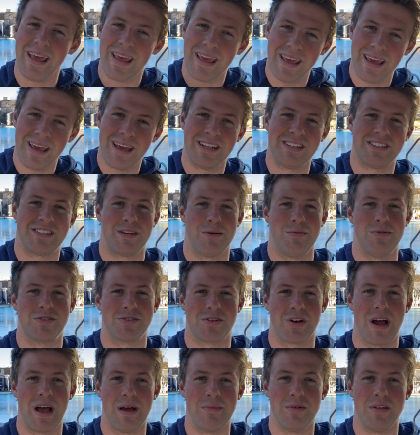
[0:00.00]
and
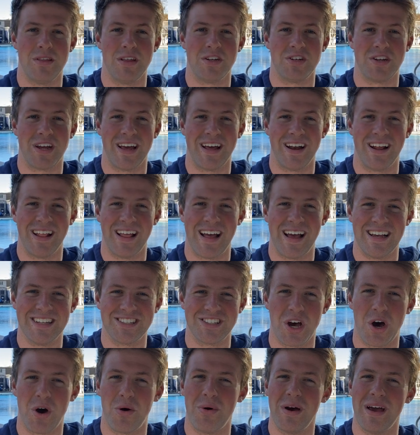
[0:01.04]
subscribe to the channel as
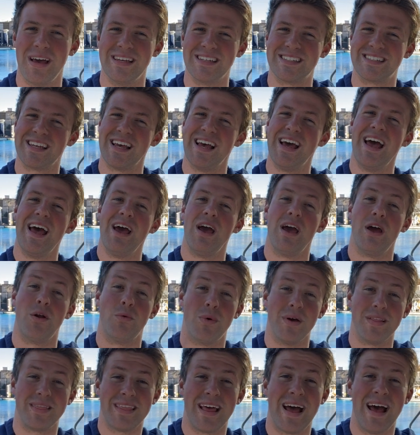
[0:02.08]
always. And
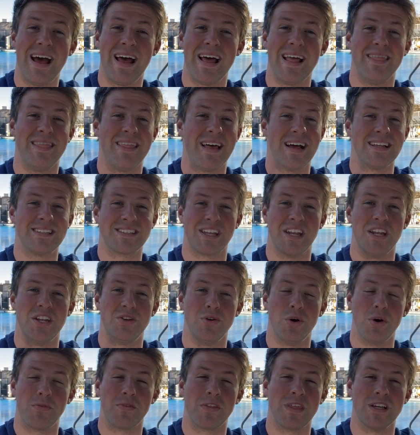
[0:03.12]
with that, that's gonna
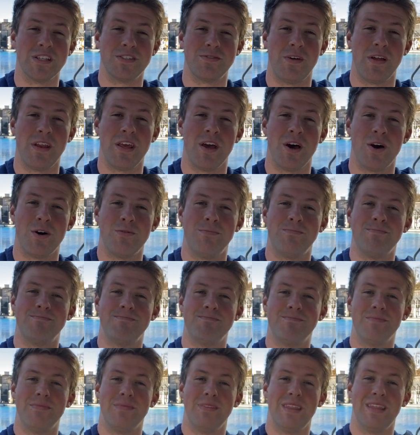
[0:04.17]
do it for this video.
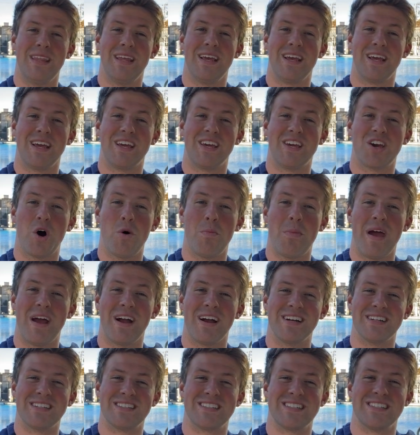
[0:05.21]
Go
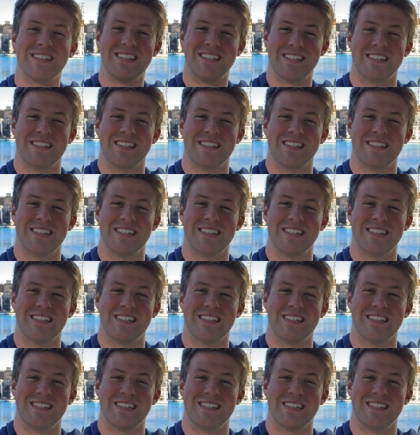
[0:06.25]
Bears.